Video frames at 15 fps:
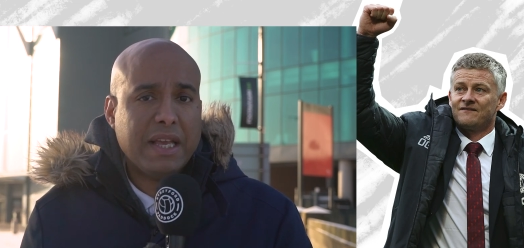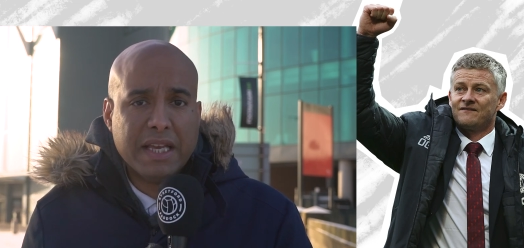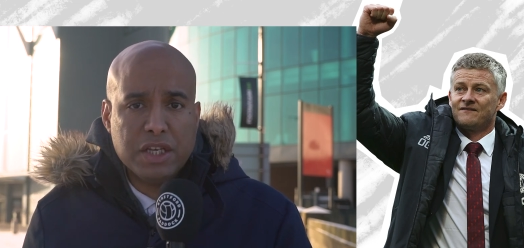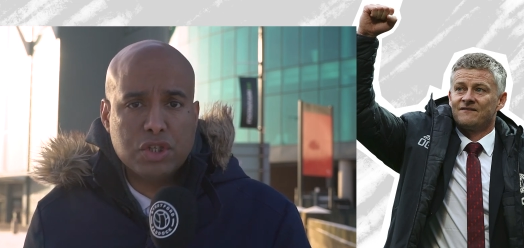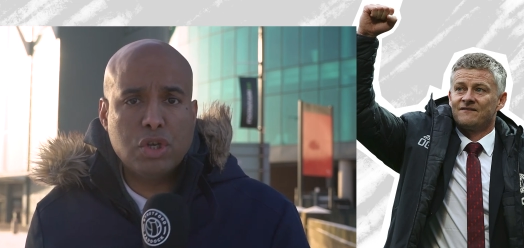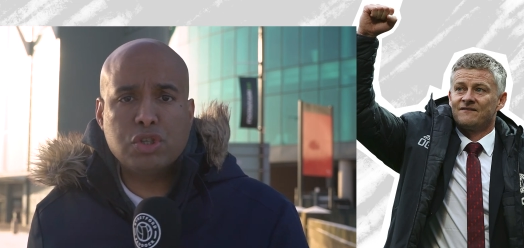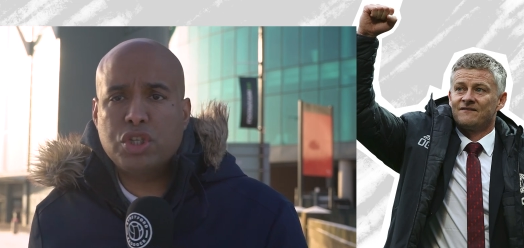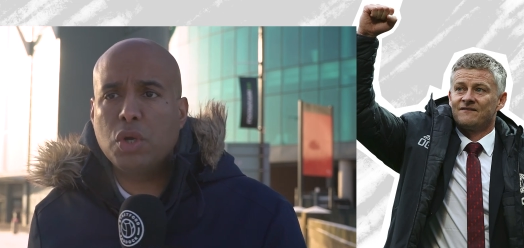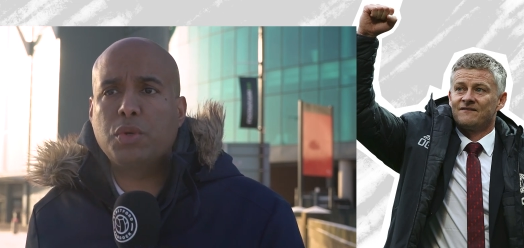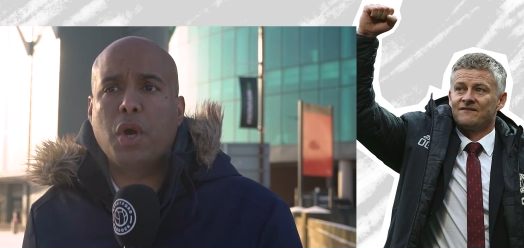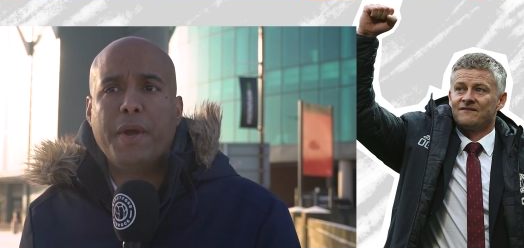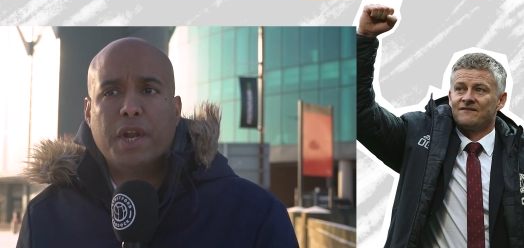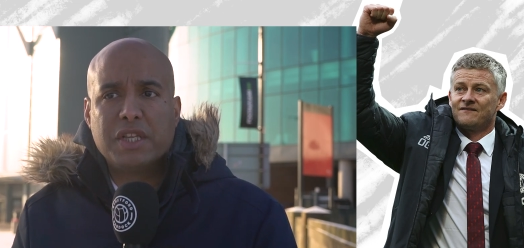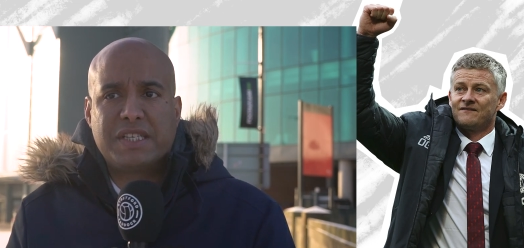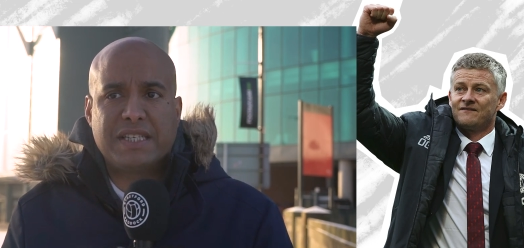Speaker 1: He's also
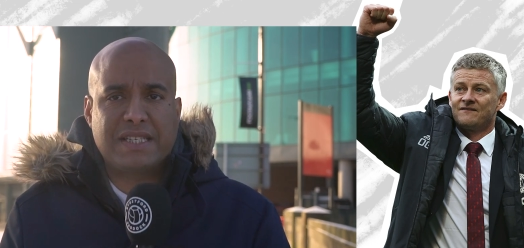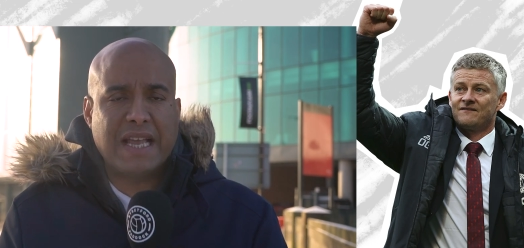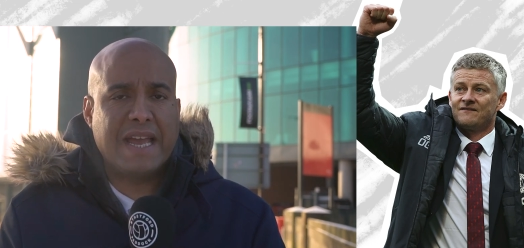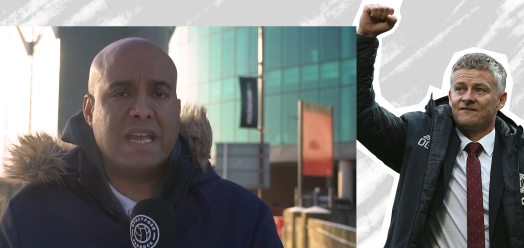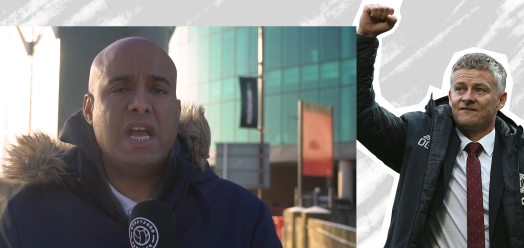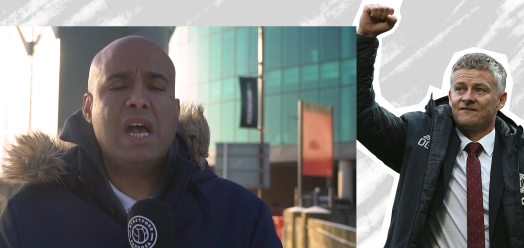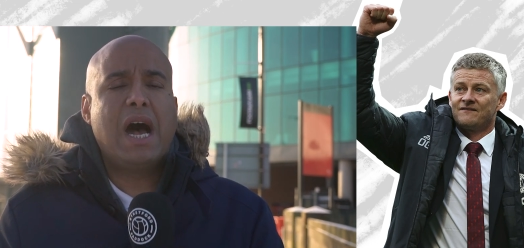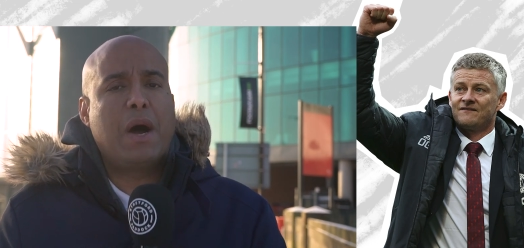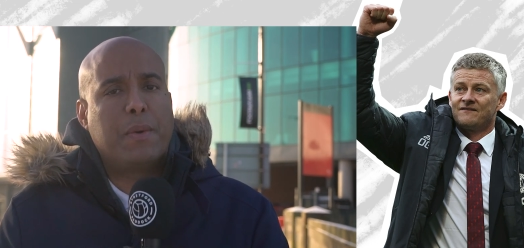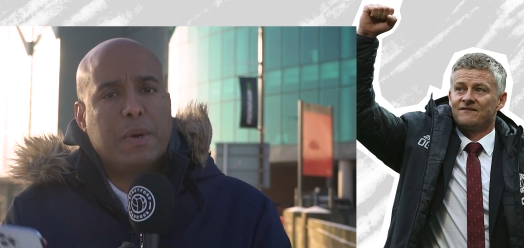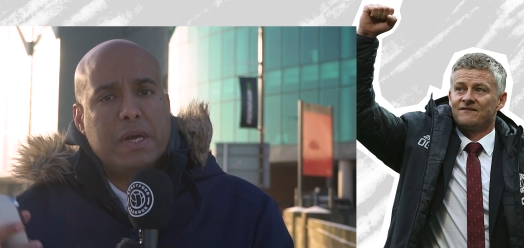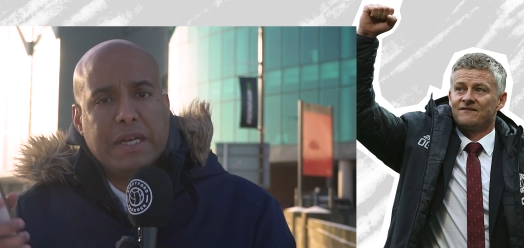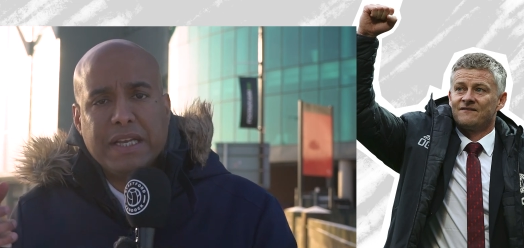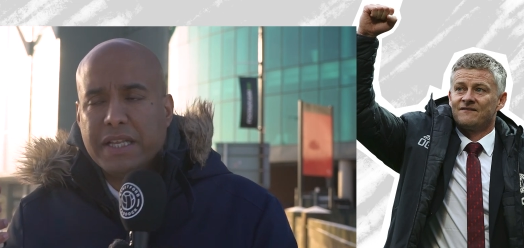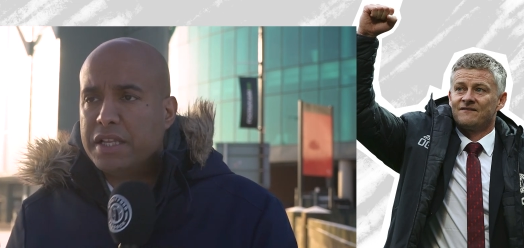going on to say how
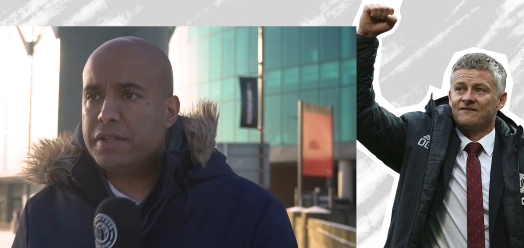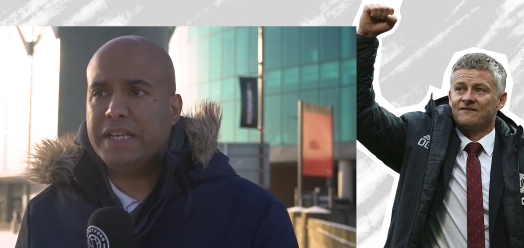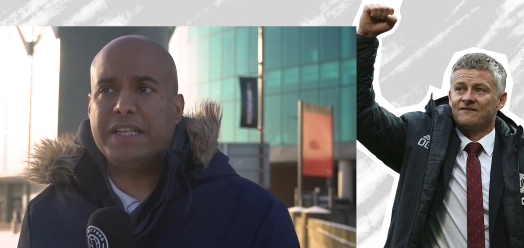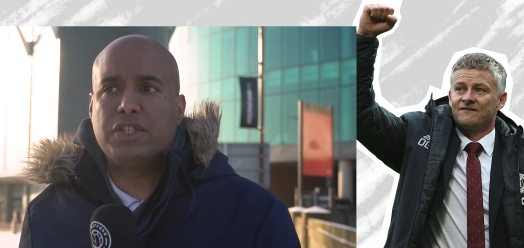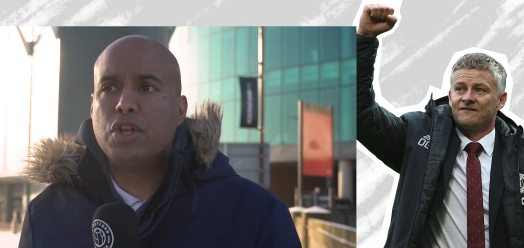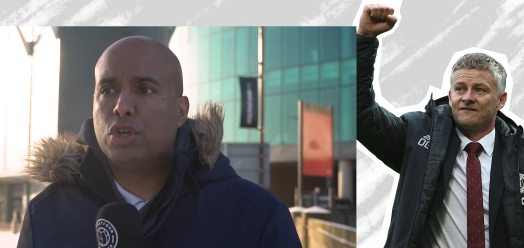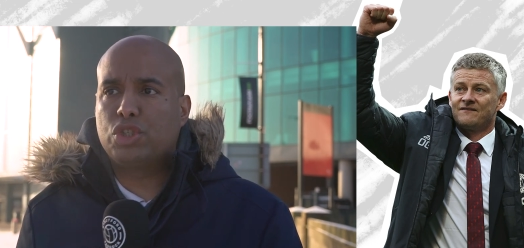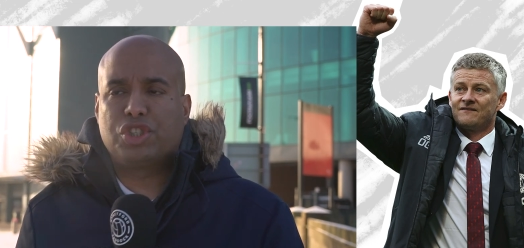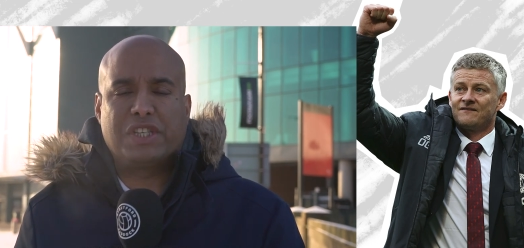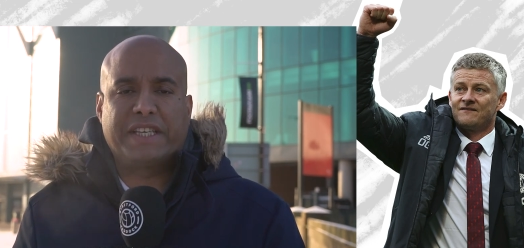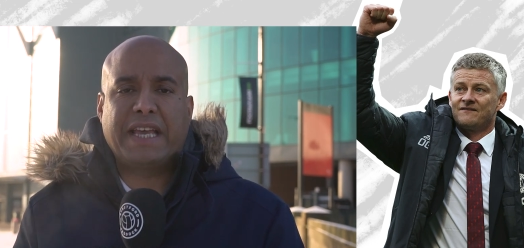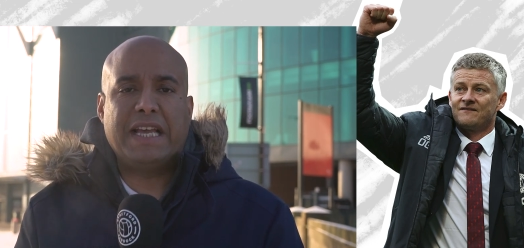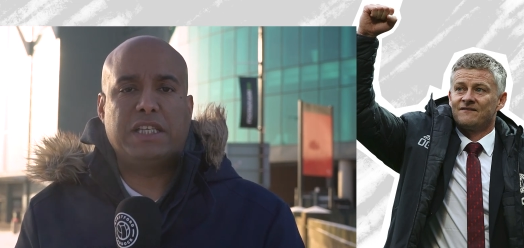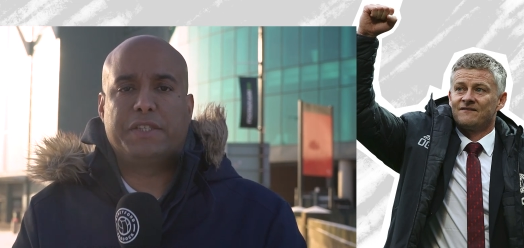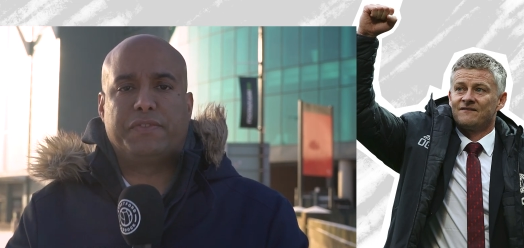it's not just a
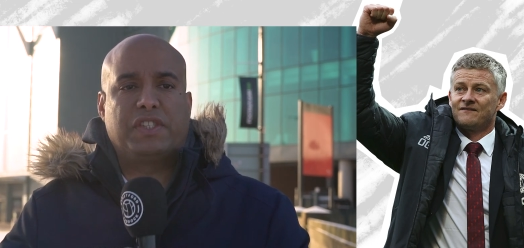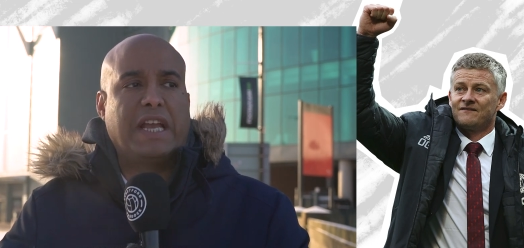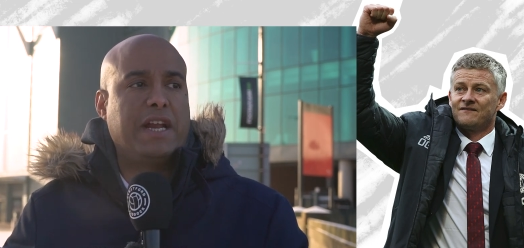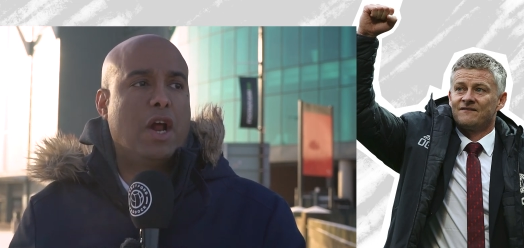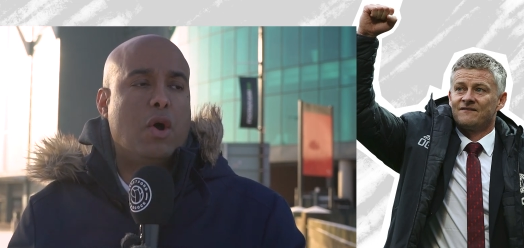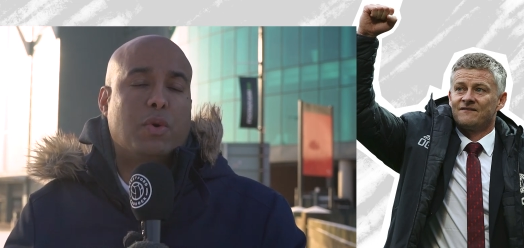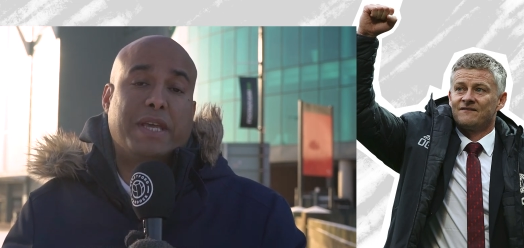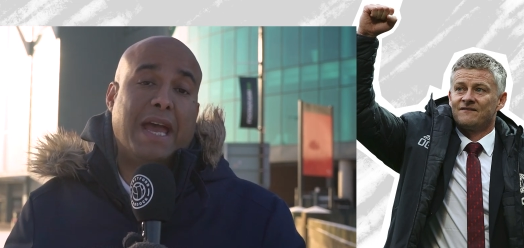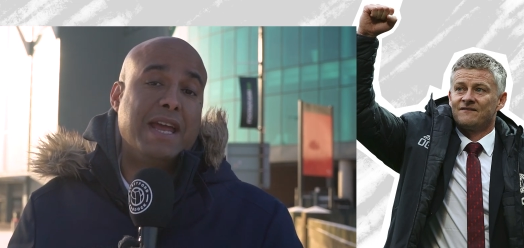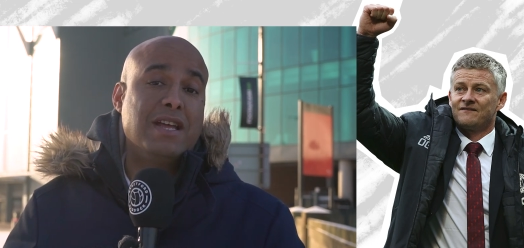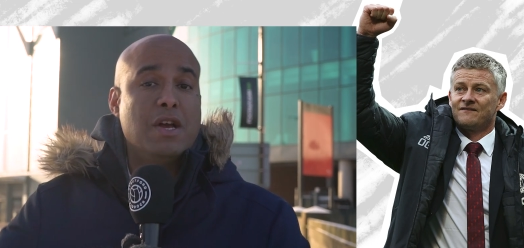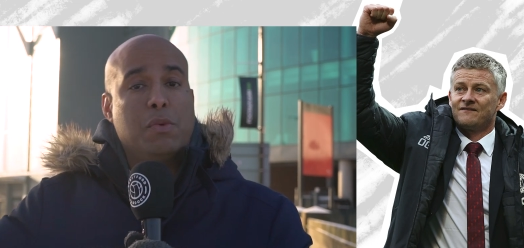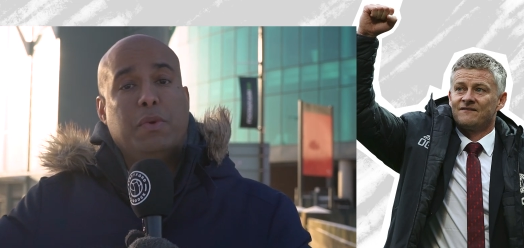case of saying, okay,